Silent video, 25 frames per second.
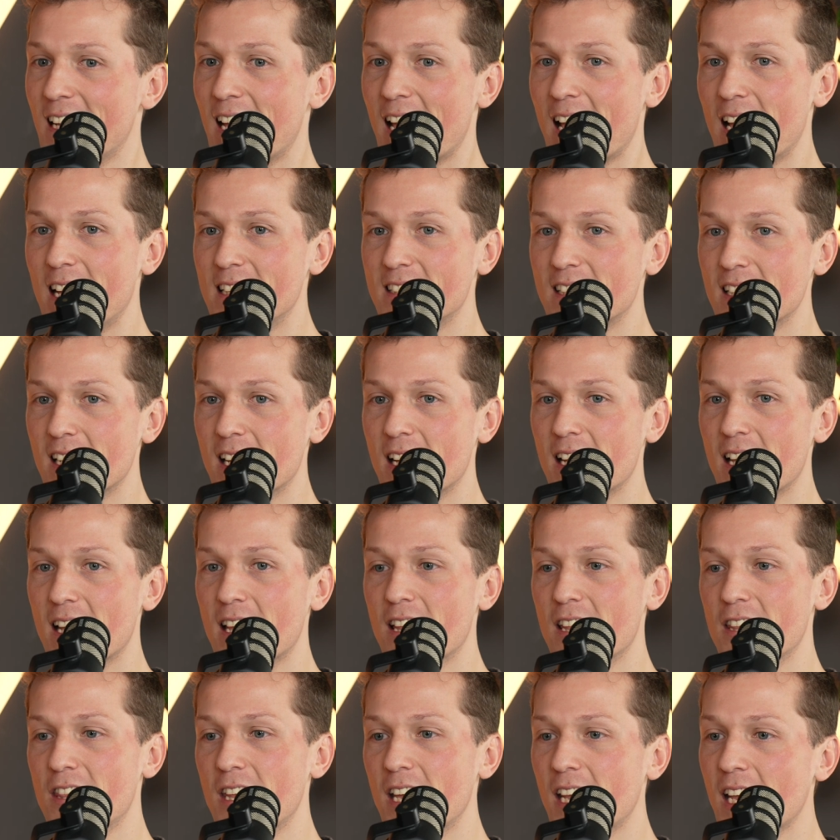and
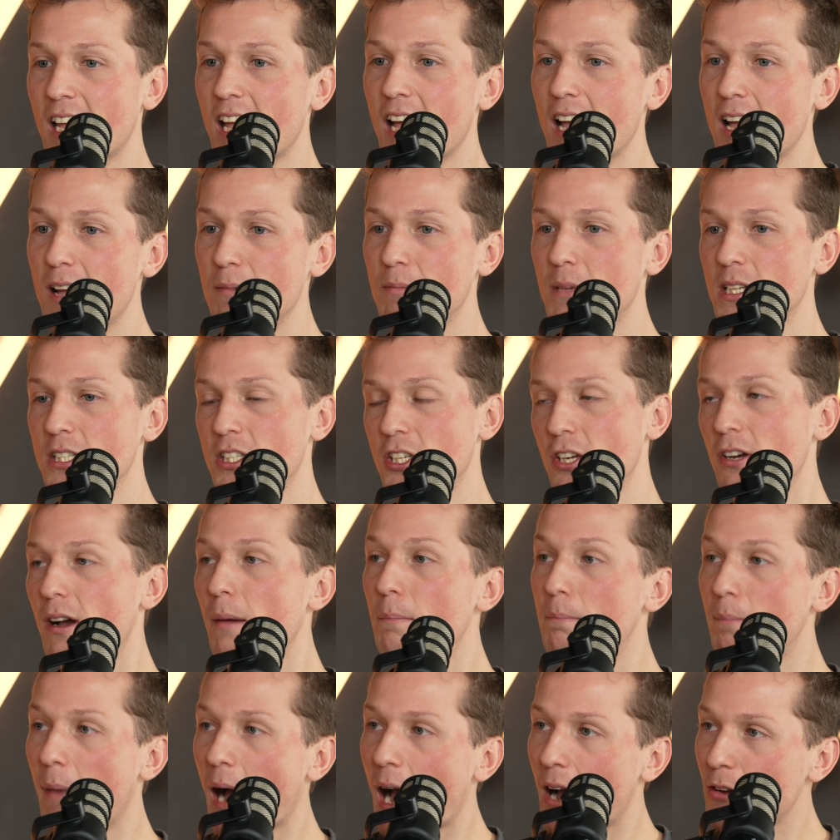they come until
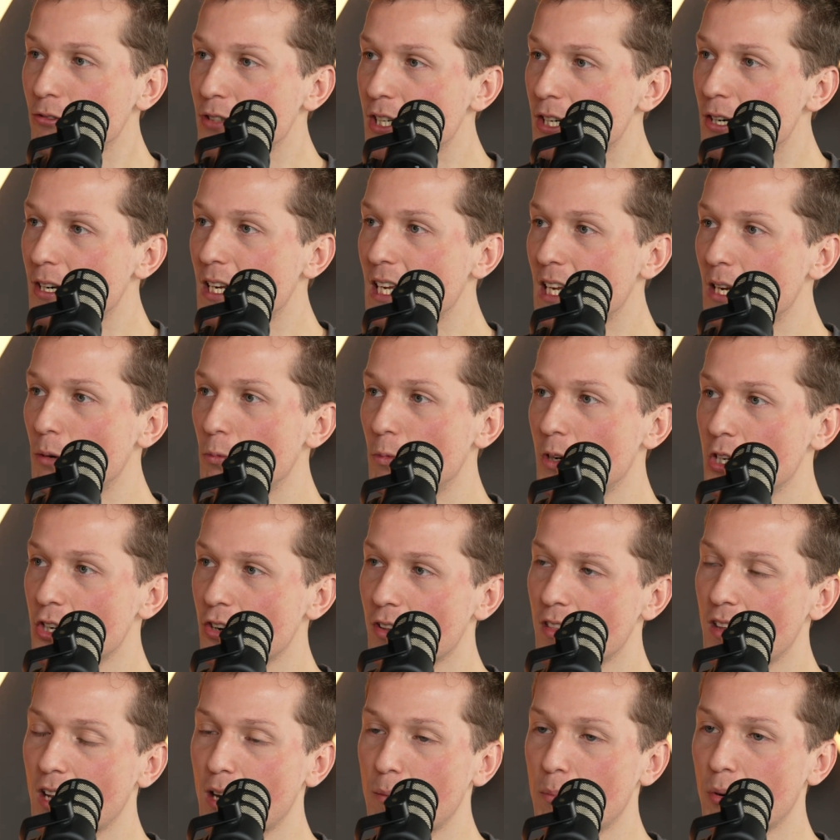a boundary in which
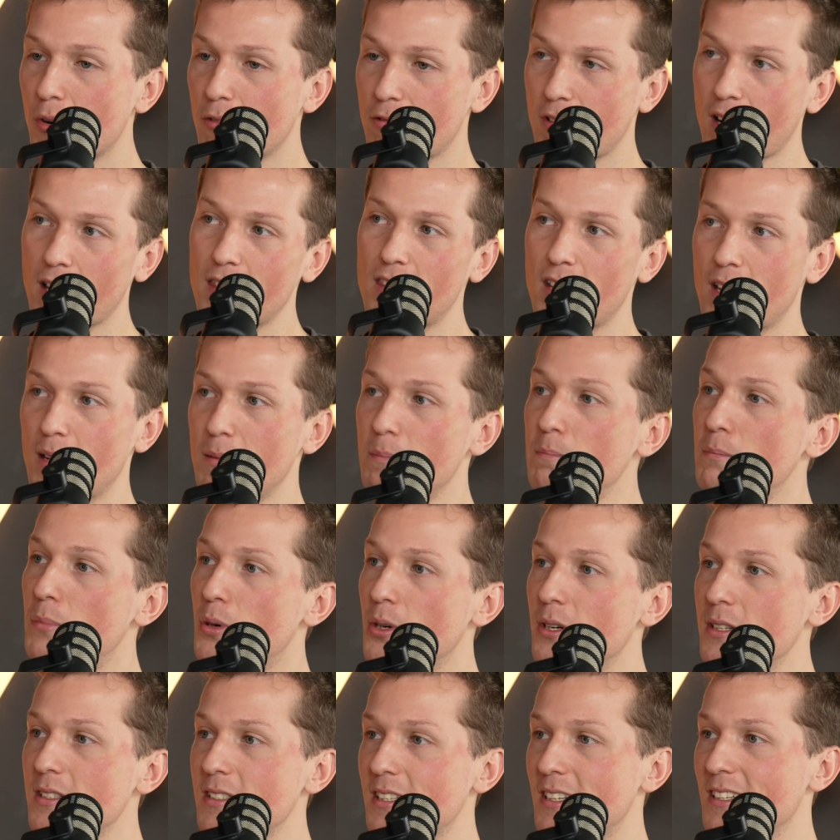they provide the
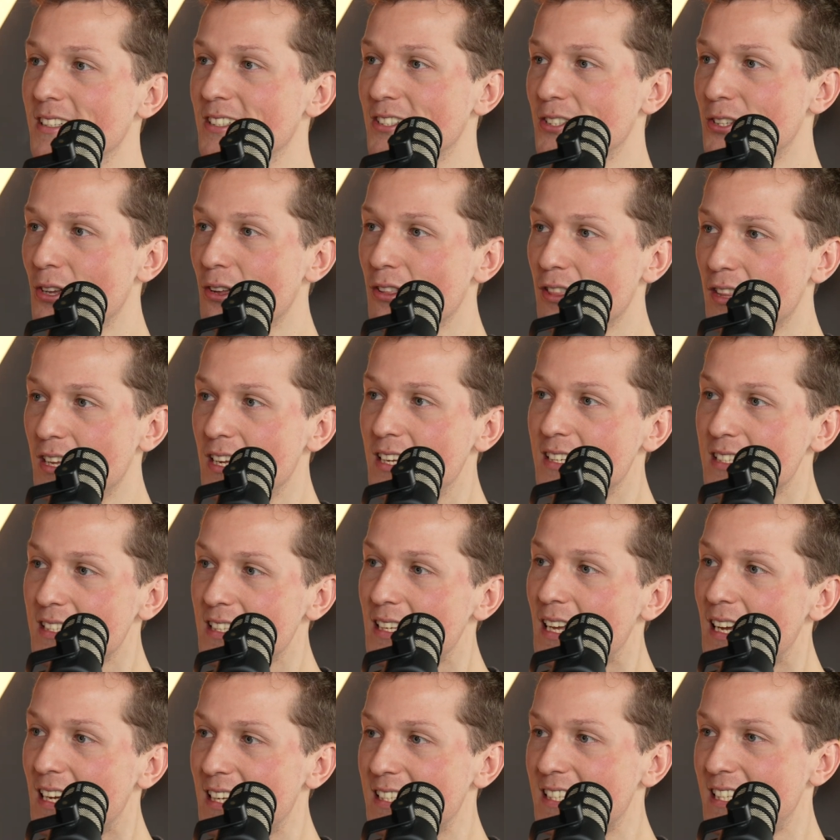input to
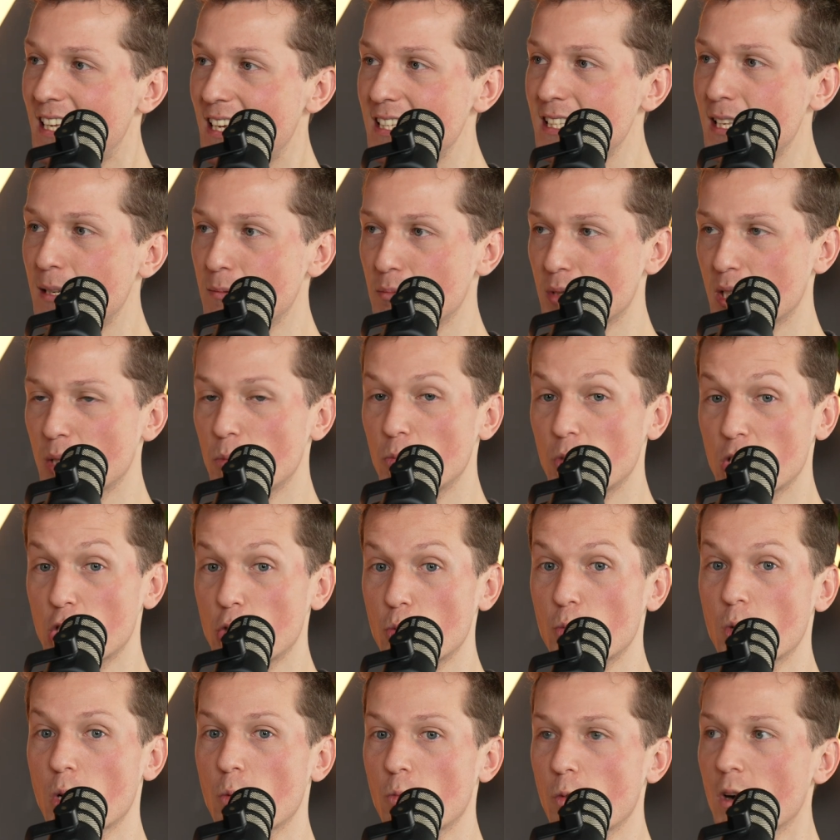these systems in
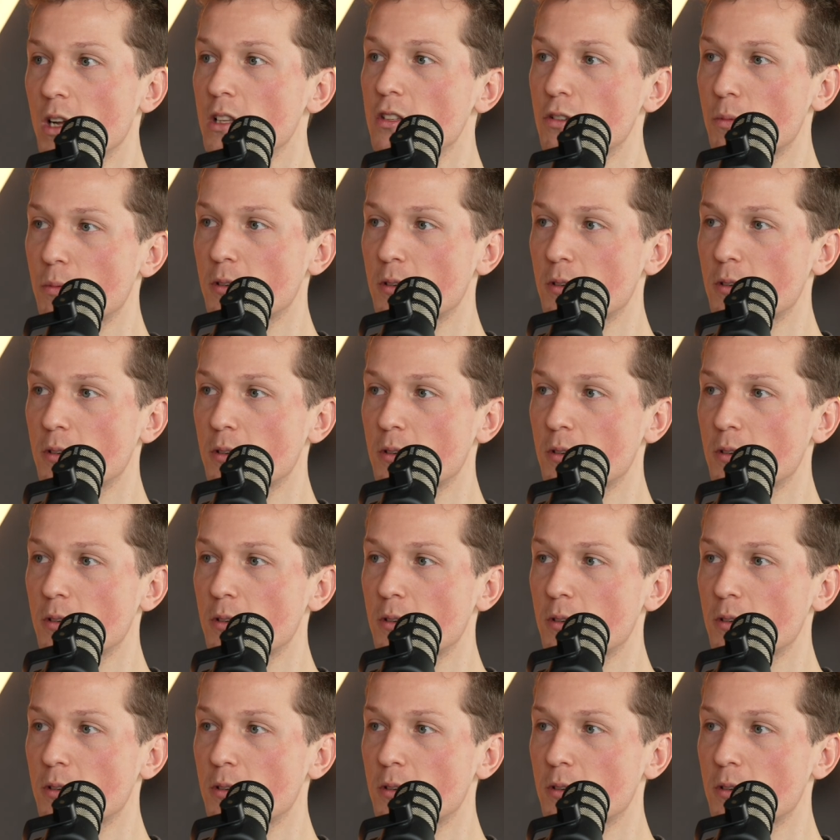which we want